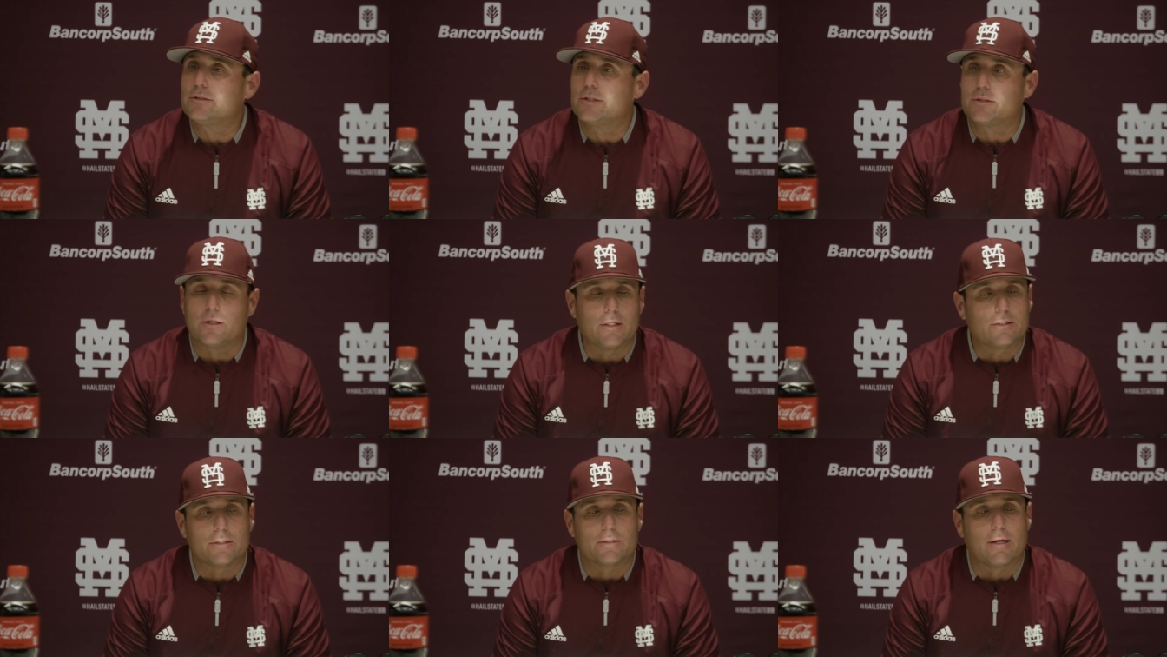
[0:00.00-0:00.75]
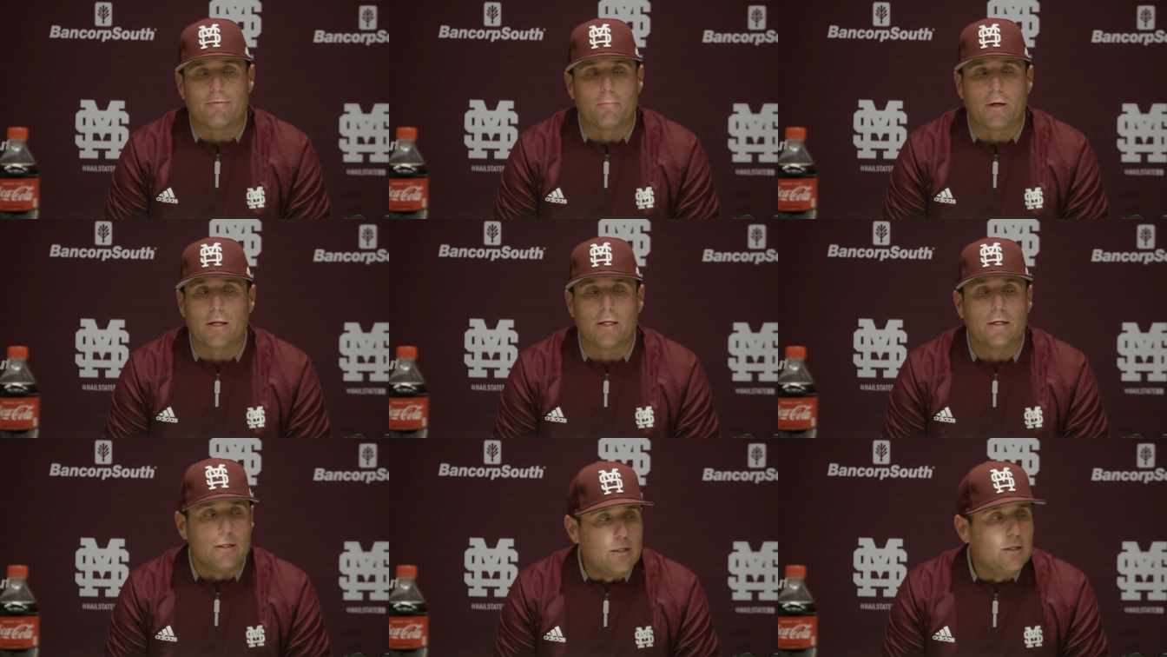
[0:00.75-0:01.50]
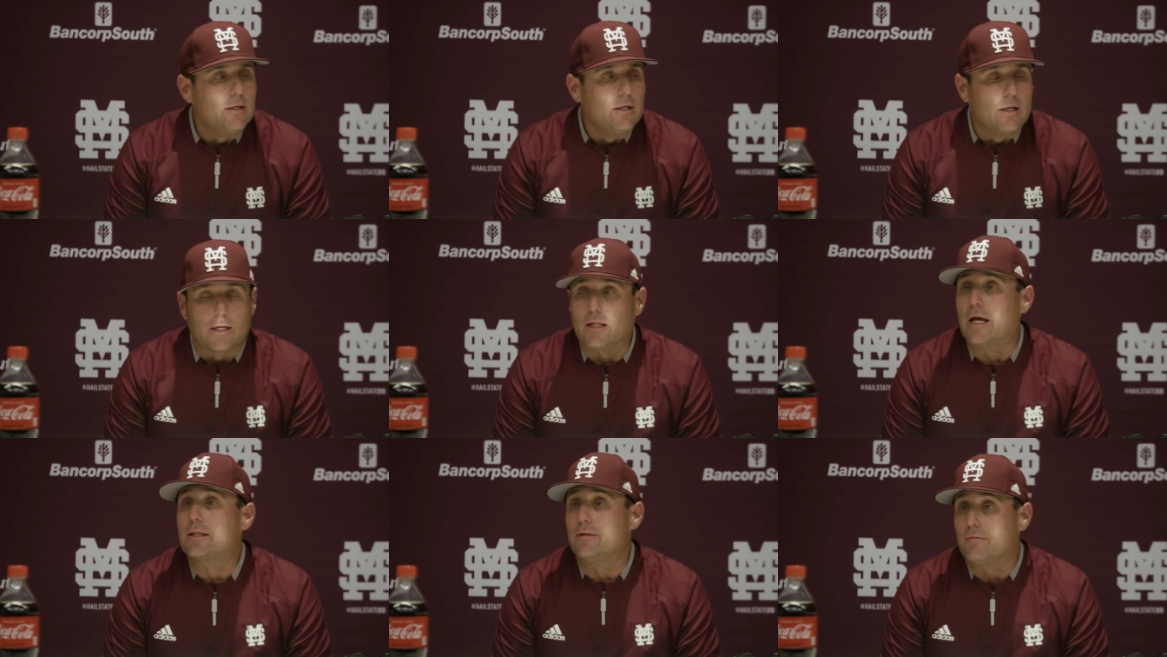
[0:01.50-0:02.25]
It's just it's just everybody
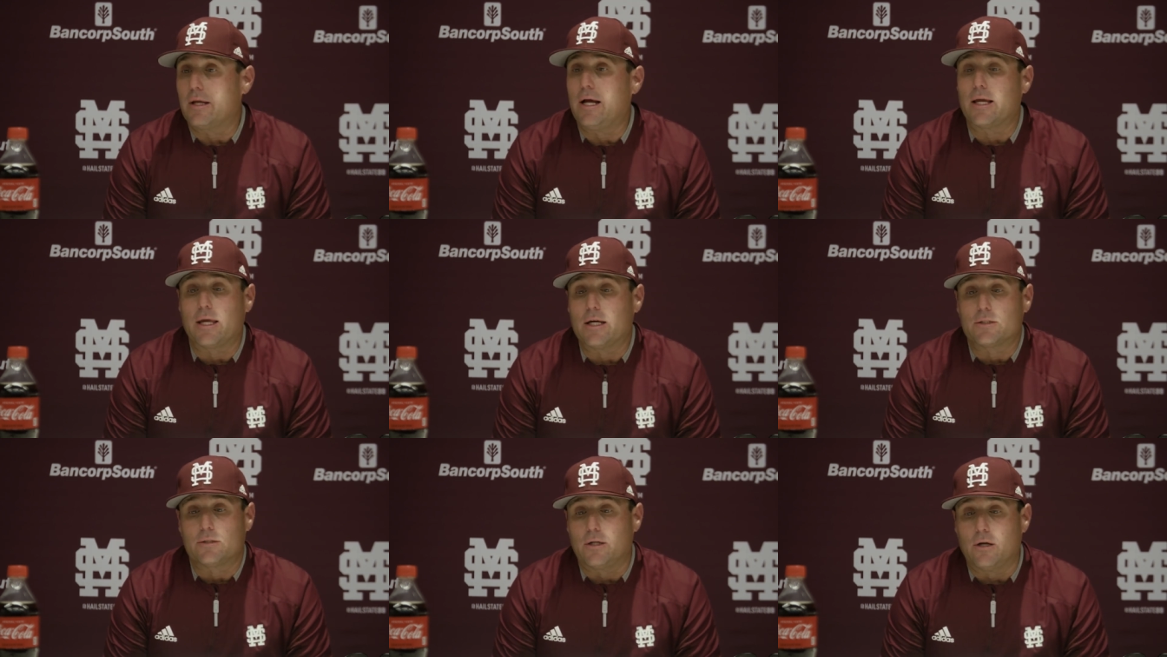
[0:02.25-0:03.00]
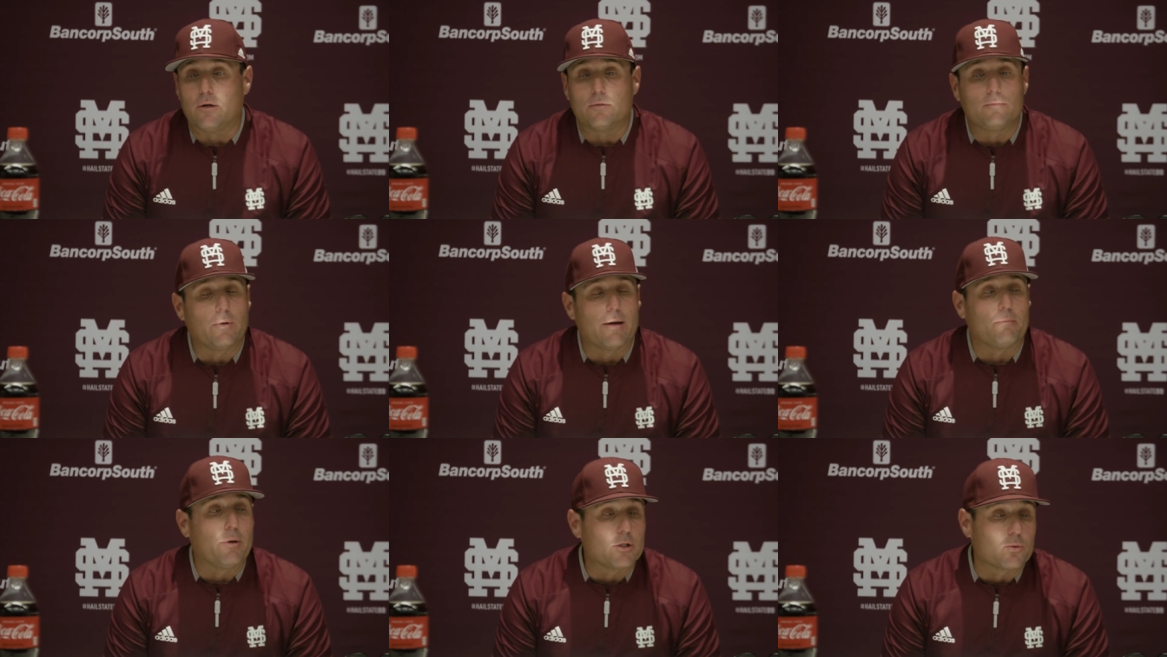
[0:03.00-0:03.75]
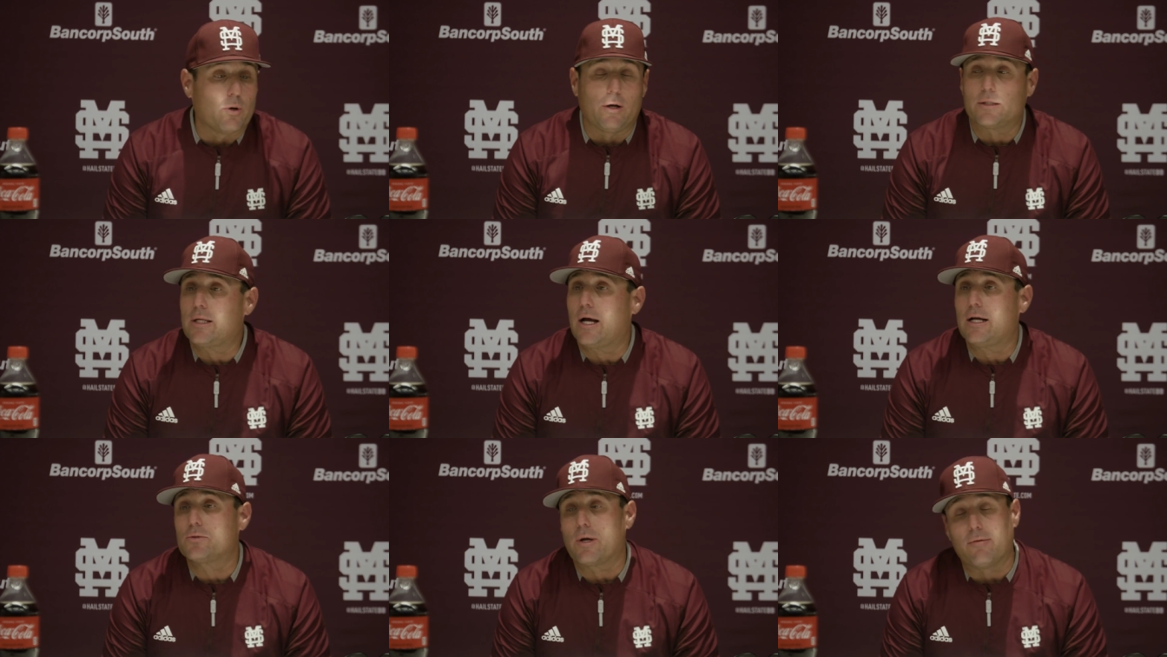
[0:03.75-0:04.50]
collectively, I guess. You know, we haven't pitched well at
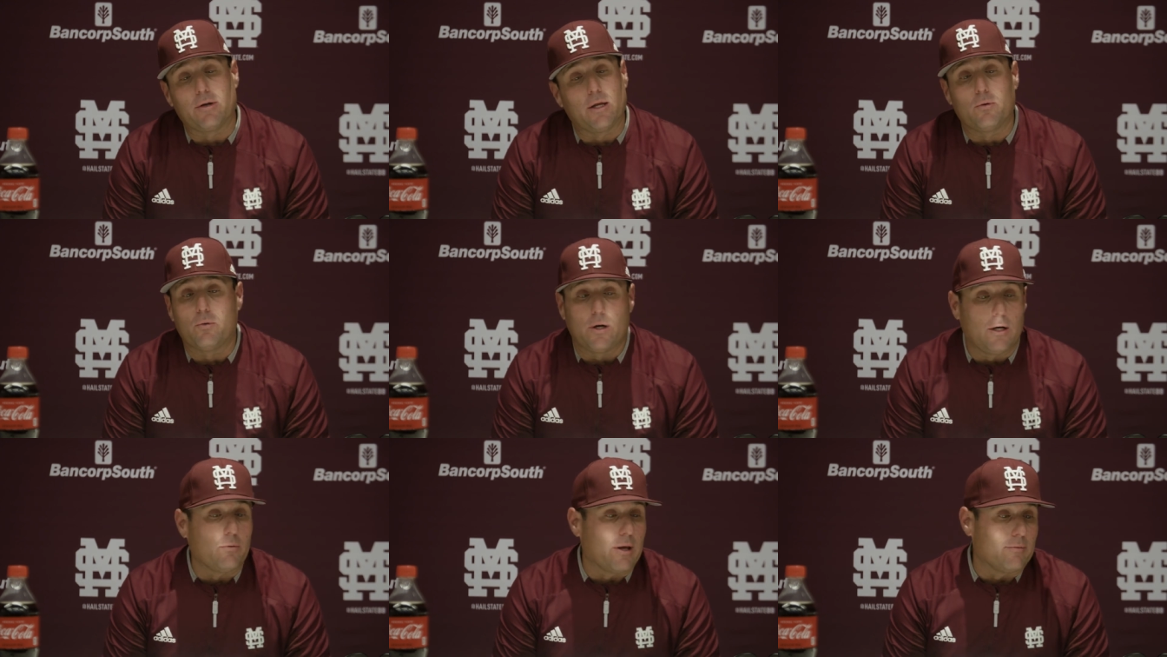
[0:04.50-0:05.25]
times. We haven't hit well.